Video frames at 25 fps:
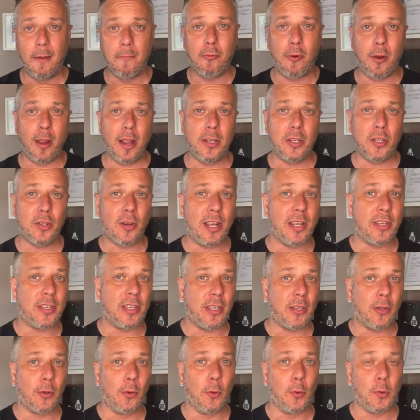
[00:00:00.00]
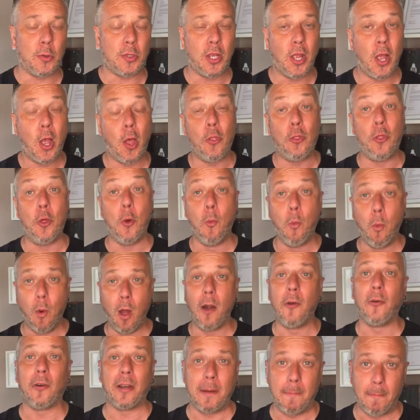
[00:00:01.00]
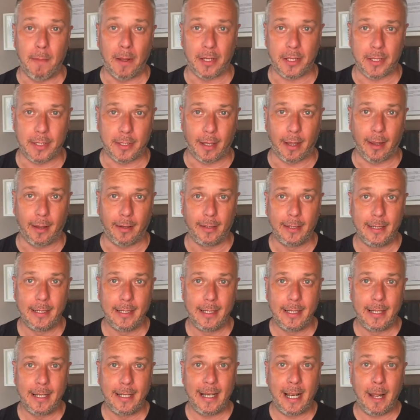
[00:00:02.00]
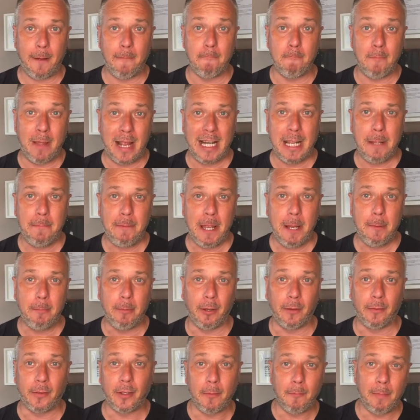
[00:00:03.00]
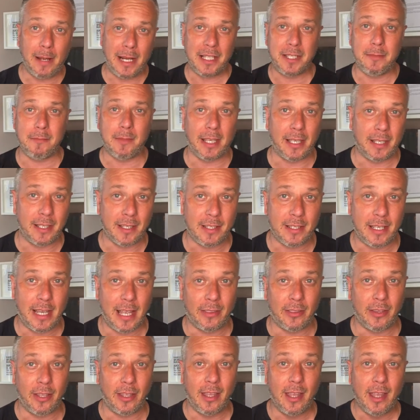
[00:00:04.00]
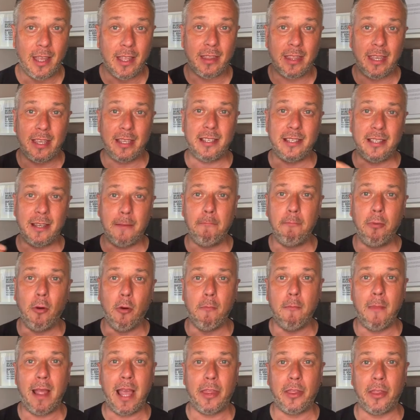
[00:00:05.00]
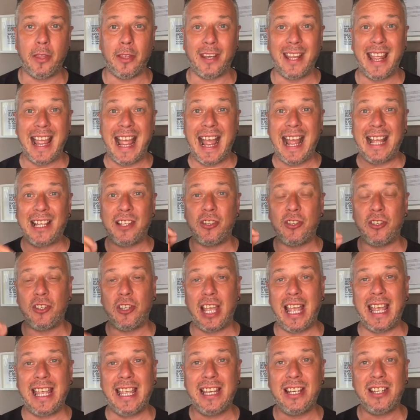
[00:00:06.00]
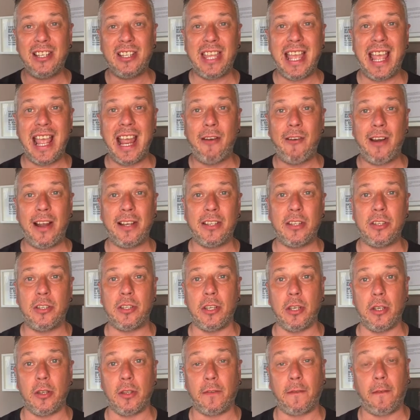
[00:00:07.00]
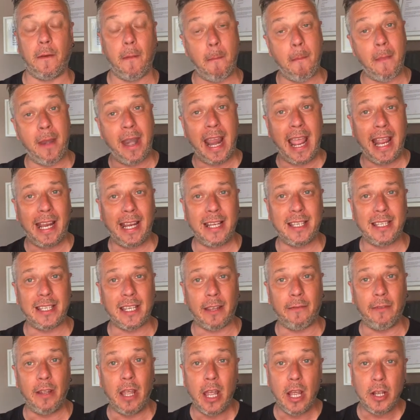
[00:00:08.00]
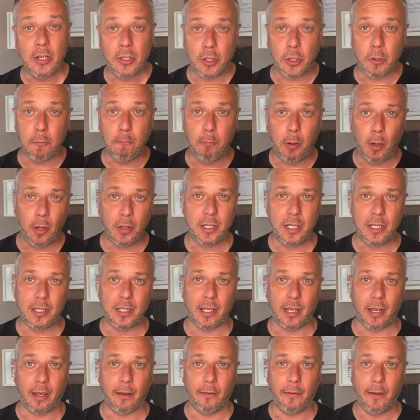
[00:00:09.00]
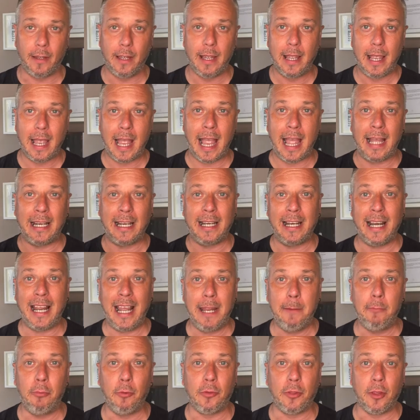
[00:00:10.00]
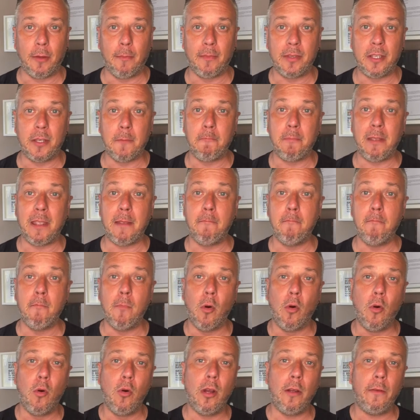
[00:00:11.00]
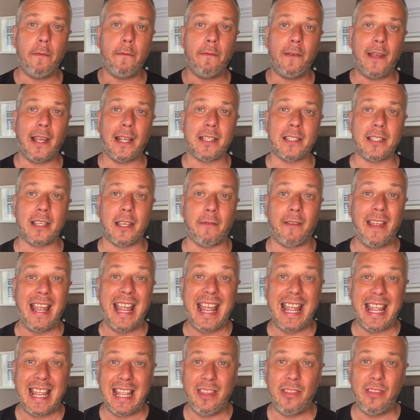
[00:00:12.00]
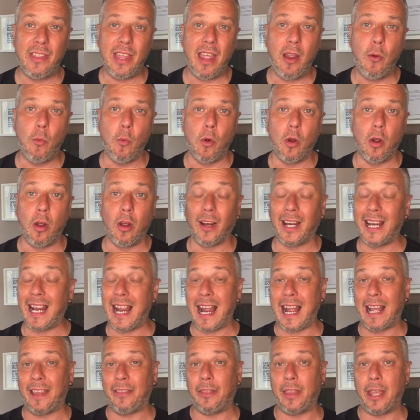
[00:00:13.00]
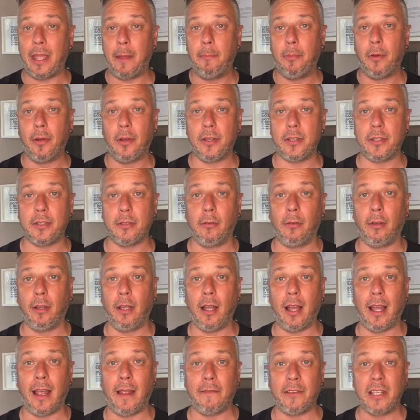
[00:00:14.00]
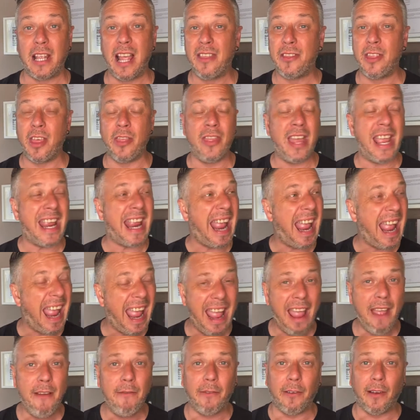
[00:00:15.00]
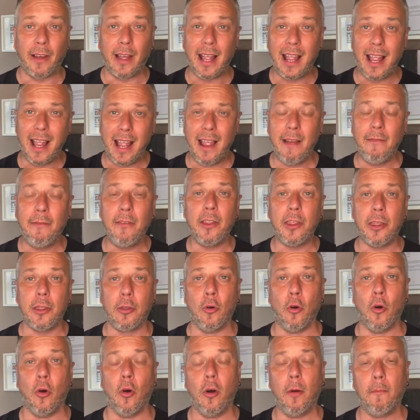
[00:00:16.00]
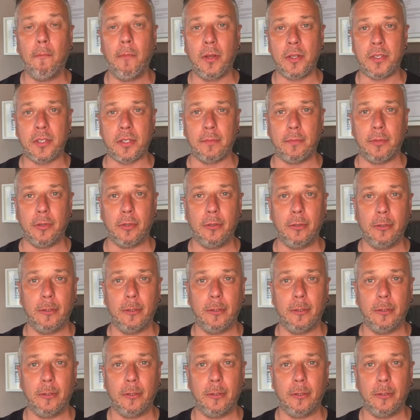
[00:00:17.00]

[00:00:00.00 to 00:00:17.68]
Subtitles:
Brian Tracy calls the Worry Buster. Now, many people have come back to me and said that this simple method has changed their attitudes from negative to positive and enabled them to be more effective in their work and their personal lives than they ever, ever thought possible.